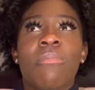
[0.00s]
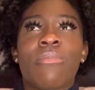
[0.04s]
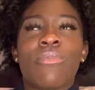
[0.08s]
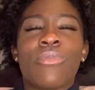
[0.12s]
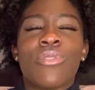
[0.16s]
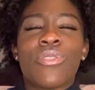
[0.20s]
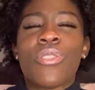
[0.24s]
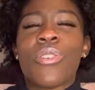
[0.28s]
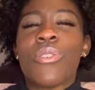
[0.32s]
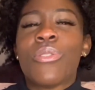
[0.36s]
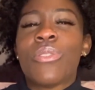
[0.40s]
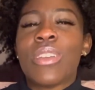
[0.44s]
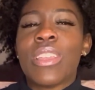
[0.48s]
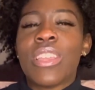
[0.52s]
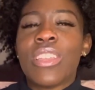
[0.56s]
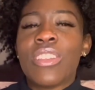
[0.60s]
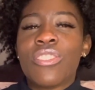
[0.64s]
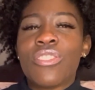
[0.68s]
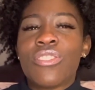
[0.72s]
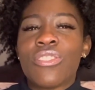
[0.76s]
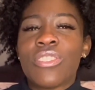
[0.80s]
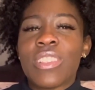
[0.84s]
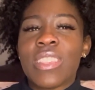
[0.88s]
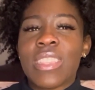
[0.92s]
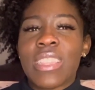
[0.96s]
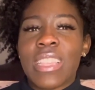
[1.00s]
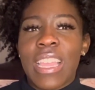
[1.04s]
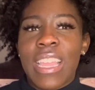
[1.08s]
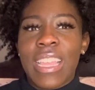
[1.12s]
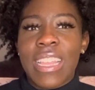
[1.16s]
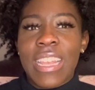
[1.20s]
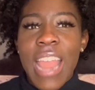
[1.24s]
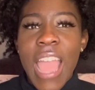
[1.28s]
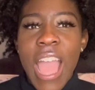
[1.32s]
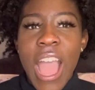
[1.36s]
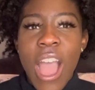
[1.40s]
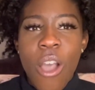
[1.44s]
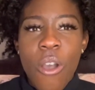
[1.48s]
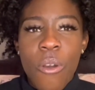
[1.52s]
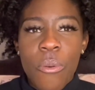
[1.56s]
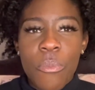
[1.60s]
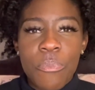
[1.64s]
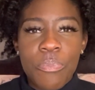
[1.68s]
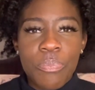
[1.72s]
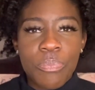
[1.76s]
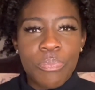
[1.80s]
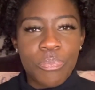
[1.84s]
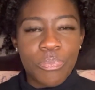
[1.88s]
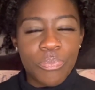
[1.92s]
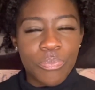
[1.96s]
So interesting. Now,
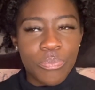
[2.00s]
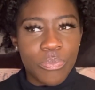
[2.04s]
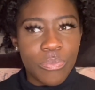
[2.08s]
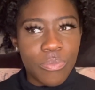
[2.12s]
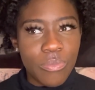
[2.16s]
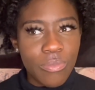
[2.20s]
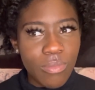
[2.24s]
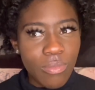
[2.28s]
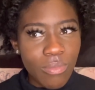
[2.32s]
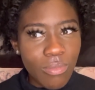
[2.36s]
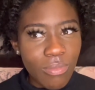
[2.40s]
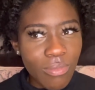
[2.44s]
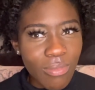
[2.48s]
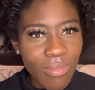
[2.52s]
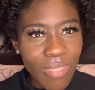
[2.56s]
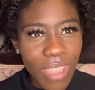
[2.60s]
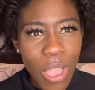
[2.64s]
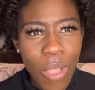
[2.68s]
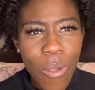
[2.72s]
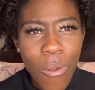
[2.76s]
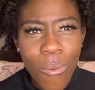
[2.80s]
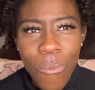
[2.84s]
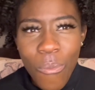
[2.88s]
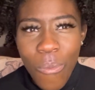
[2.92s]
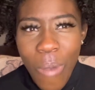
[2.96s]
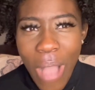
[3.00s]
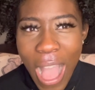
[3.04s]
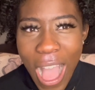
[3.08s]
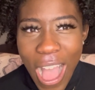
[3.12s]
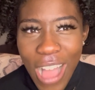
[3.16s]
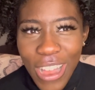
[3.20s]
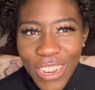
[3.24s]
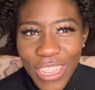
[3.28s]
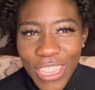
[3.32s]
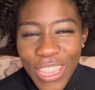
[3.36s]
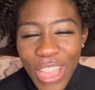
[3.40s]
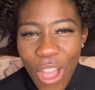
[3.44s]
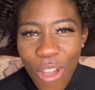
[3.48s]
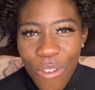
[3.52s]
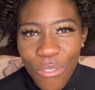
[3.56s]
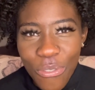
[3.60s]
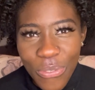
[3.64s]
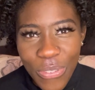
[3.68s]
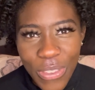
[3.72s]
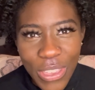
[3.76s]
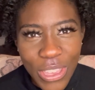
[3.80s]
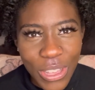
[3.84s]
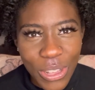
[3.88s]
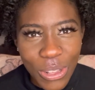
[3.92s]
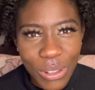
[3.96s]
how do y'all
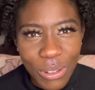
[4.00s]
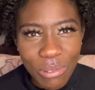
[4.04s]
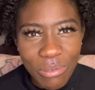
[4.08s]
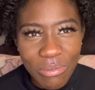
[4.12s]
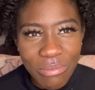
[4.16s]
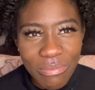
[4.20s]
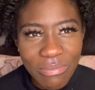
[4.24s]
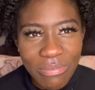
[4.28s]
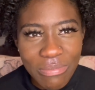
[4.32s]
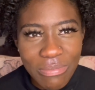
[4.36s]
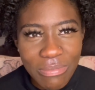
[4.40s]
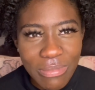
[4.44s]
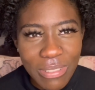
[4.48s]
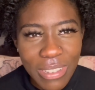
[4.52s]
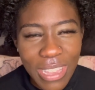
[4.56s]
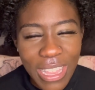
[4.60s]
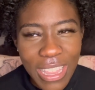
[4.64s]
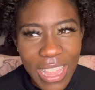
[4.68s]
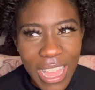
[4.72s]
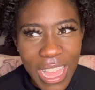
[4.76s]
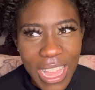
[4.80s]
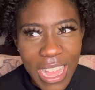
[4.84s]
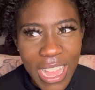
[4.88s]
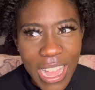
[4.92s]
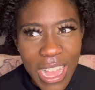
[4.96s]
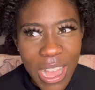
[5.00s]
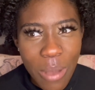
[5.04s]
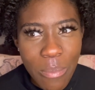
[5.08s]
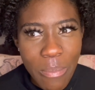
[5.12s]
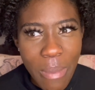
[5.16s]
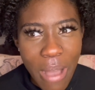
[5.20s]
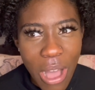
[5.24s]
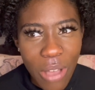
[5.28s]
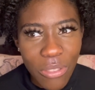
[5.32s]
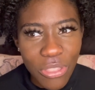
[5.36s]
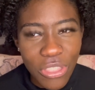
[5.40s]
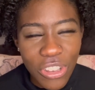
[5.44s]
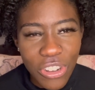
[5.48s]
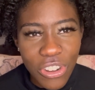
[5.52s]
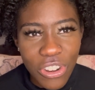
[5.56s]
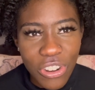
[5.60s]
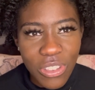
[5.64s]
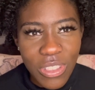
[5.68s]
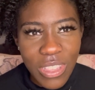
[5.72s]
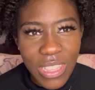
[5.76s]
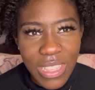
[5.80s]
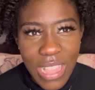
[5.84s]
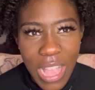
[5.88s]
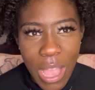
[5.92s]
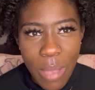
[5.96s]
feel about the
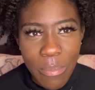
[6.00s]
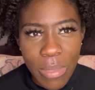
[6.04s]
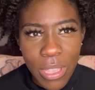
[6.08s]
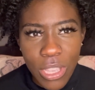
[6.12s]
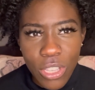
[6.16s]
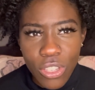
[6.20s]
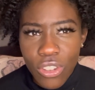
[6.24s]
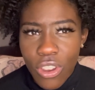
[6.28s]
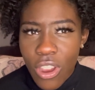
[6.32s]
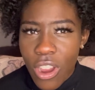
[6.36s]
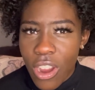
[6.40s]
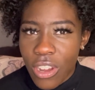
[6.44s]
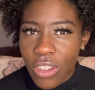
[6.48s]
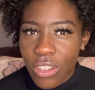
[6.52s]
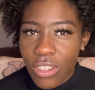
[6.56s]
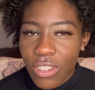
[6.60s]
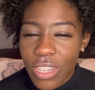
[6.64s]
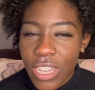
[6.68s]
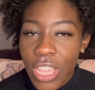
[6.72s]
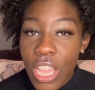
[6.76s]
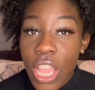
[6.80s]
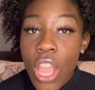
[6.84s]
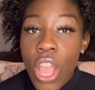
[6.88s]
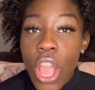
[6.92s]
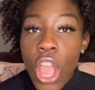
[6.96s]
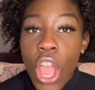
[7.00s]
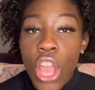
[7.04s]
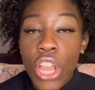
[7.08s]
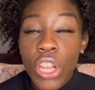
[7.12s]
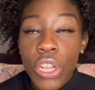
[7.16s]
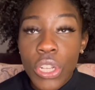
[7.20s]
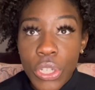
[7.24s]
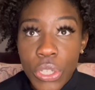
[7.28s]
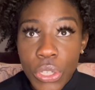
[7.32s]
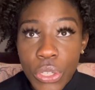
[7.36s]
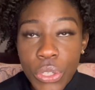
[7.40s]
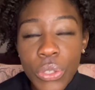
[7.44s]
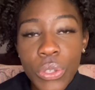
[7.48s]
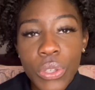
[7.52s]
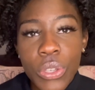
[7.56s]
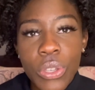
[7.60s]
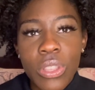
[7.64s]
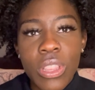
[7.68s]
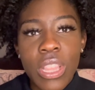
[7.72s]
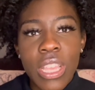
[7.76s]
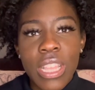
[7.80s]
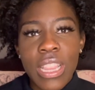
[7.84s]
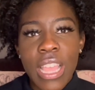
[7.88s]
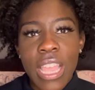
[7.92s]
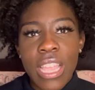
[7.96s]
nurses not being charged? Do you
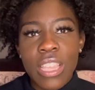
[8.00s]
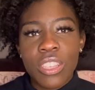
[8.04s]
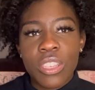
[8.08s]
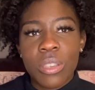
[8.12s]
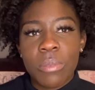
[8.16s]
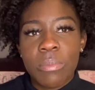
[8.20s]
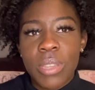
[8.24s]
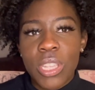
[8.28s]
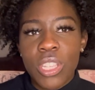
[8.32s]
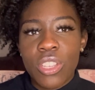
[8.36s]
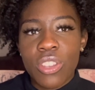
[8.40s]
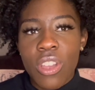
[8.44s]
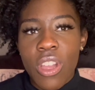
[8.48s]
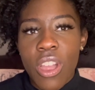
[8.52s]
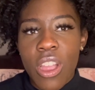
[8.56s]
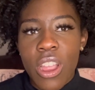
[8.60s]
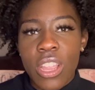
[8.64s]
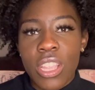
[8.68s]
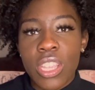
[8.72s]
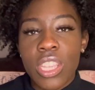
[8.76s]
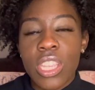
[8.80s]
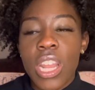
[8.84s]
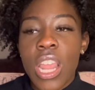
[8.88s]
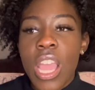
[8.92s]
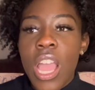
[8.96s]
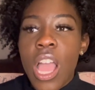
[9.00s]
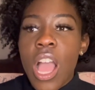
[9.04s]
think they should be charged?